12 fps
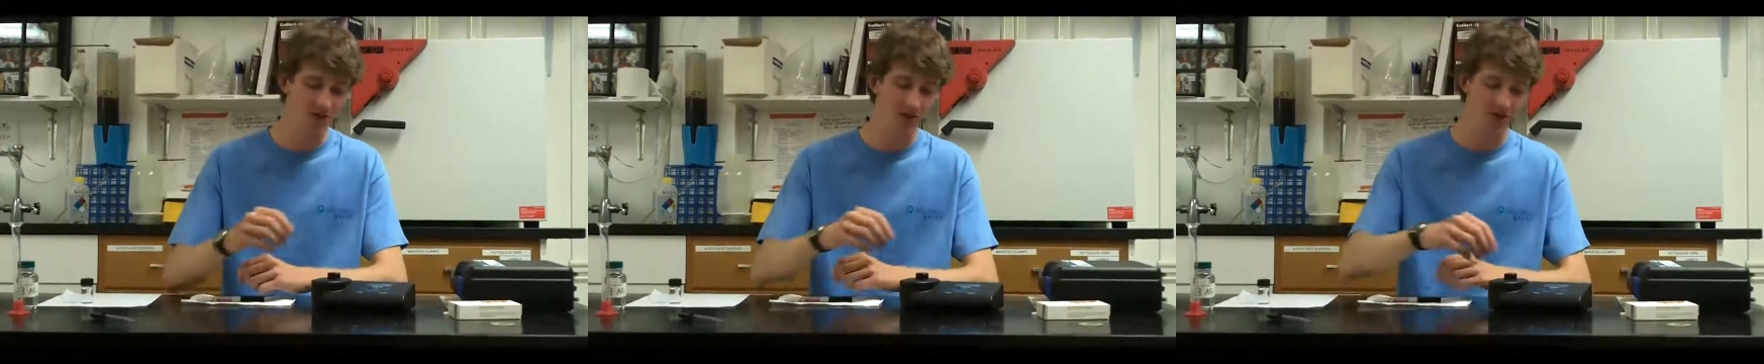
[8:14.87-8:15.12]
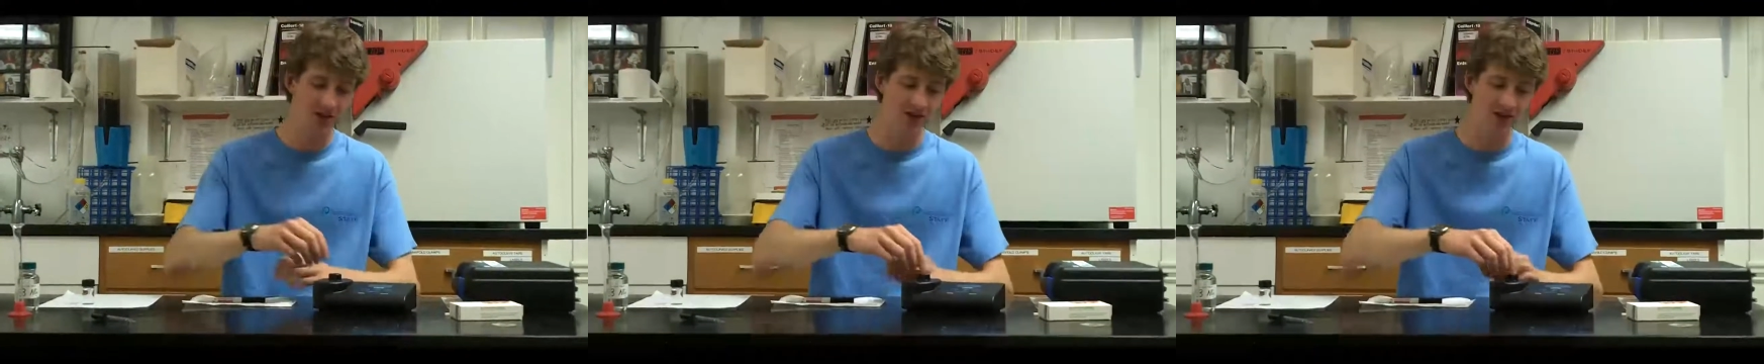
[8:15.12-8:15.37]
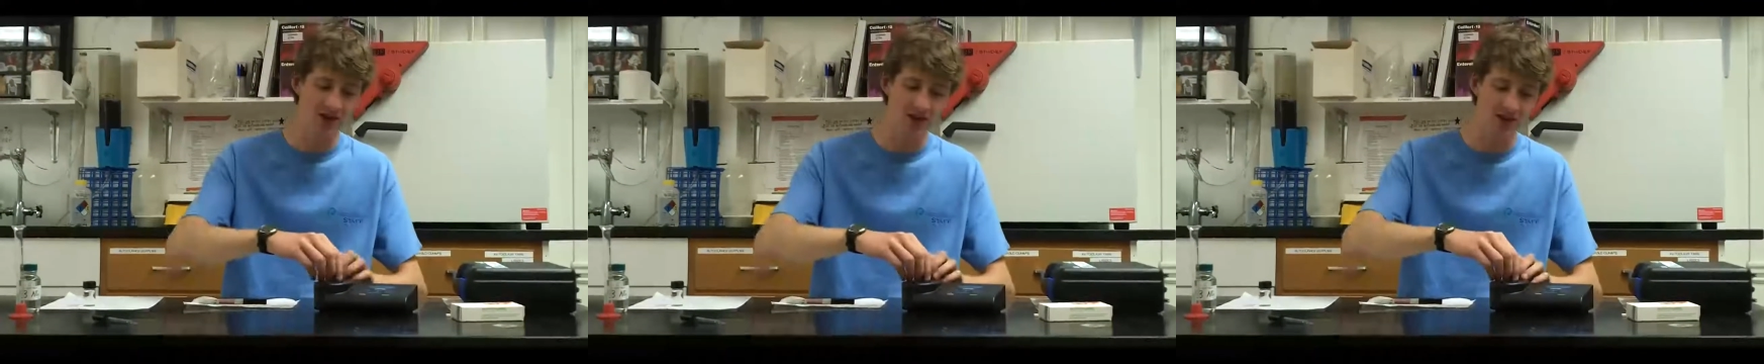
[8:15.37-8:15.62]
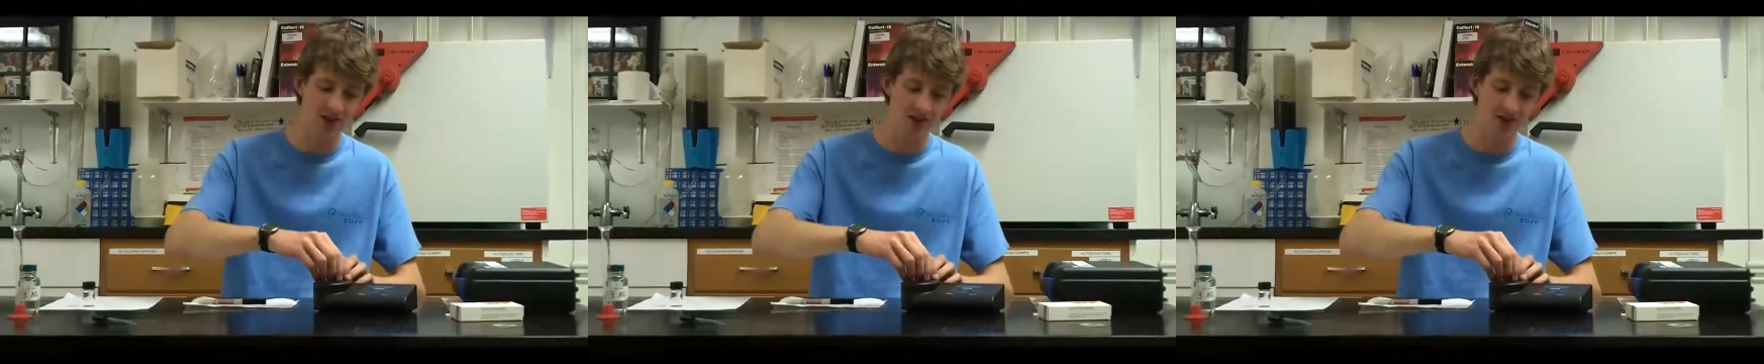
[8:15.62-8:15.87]
you can
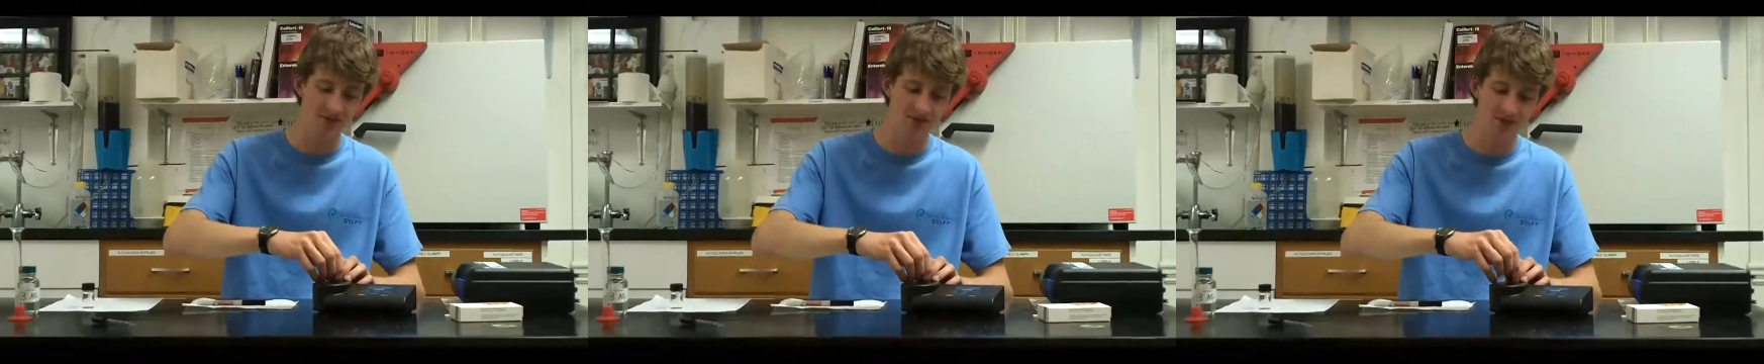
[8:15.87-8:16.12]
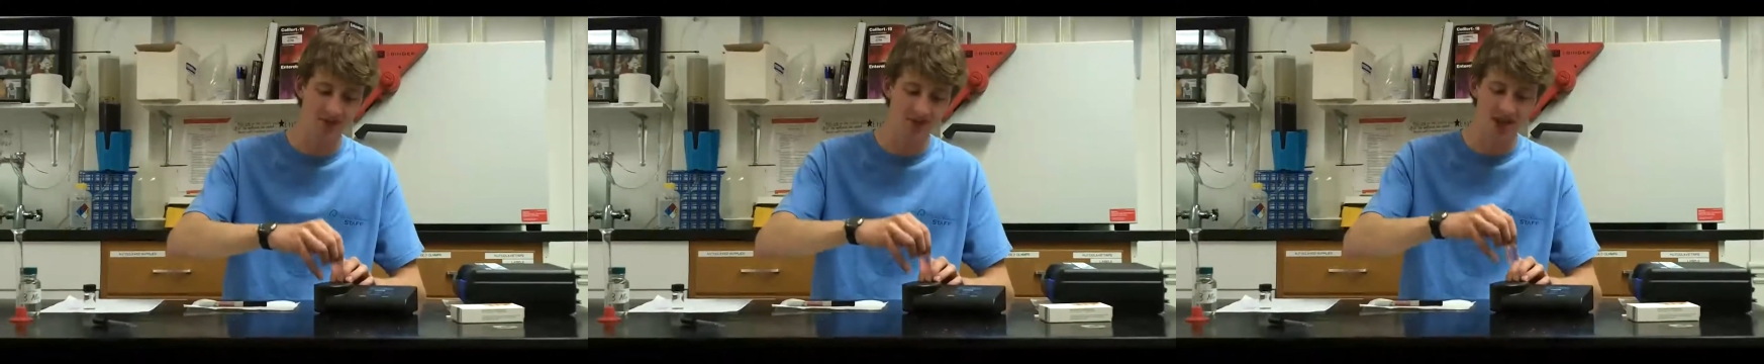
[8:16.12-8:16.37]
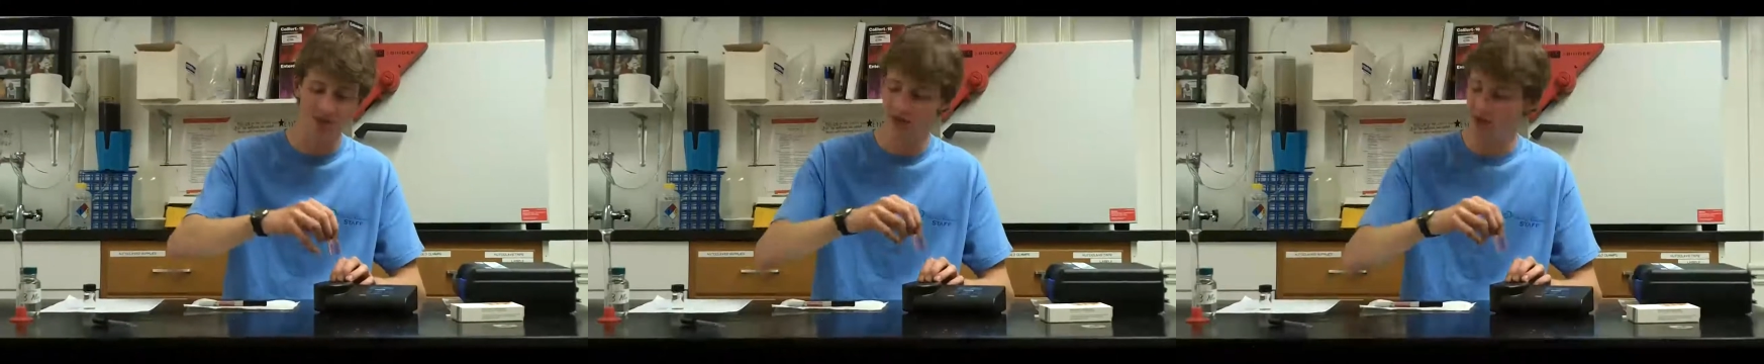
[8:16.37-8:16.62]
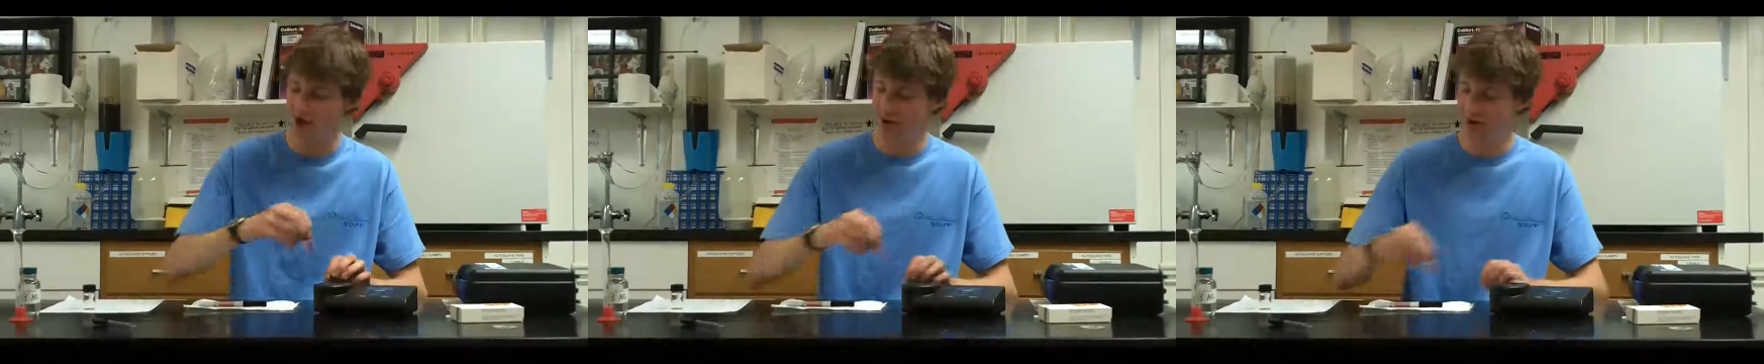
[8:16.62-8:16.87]
take the
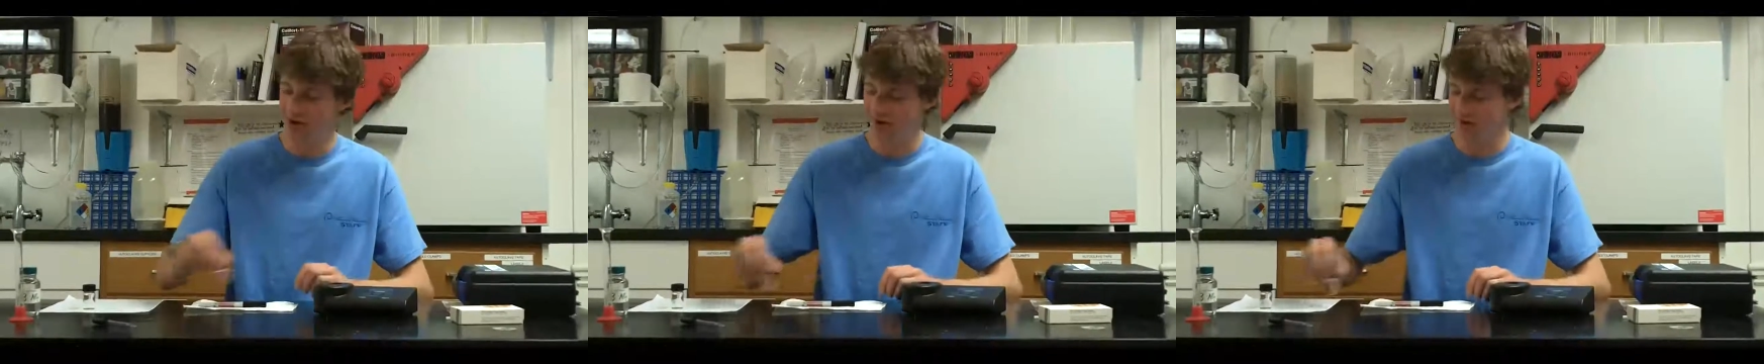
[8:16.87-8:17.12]
sample out,